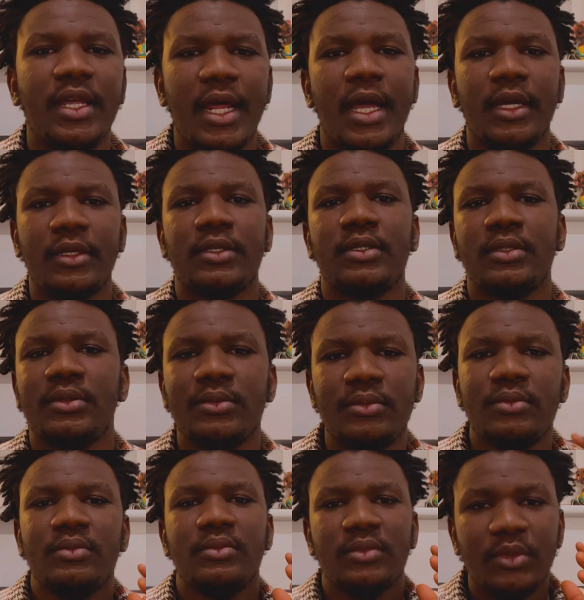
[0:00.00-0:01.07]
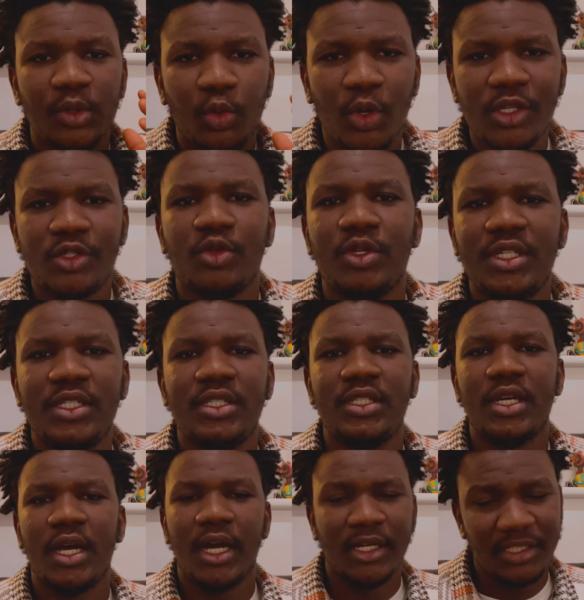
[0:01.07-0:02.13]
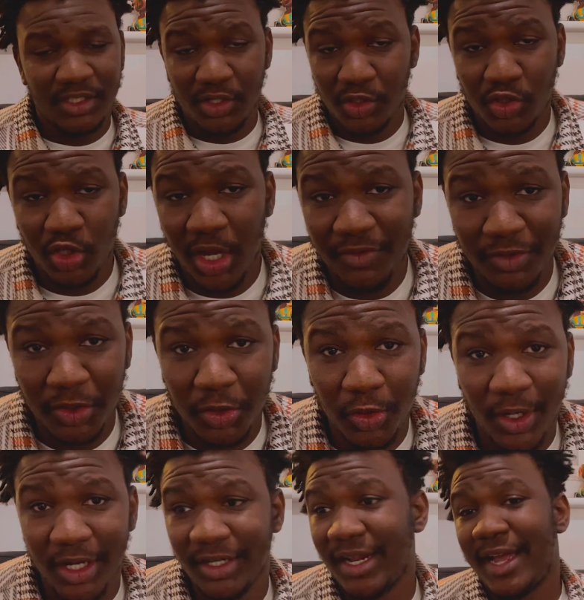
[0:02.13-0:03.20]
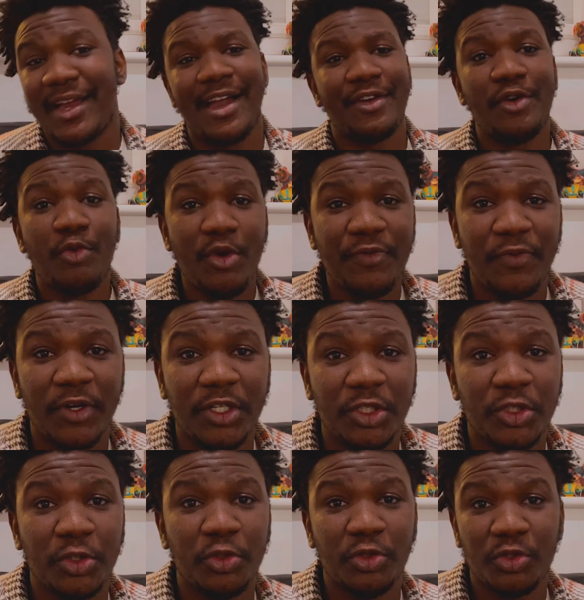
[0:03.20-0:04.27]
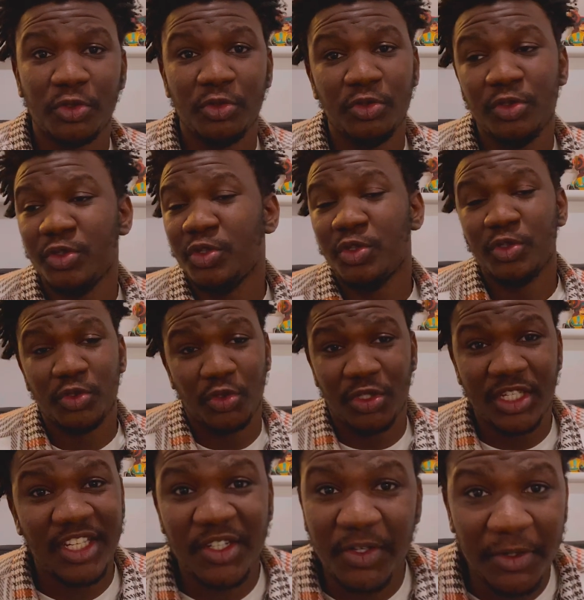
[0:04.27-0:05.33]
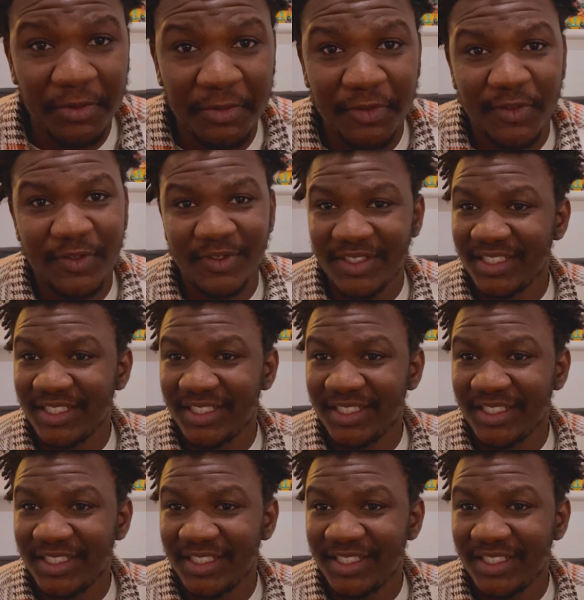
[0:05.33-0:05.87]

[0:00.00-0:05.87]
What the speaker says: Like he went to India and it's going to have a show, and I cannot wait for the show to kick off.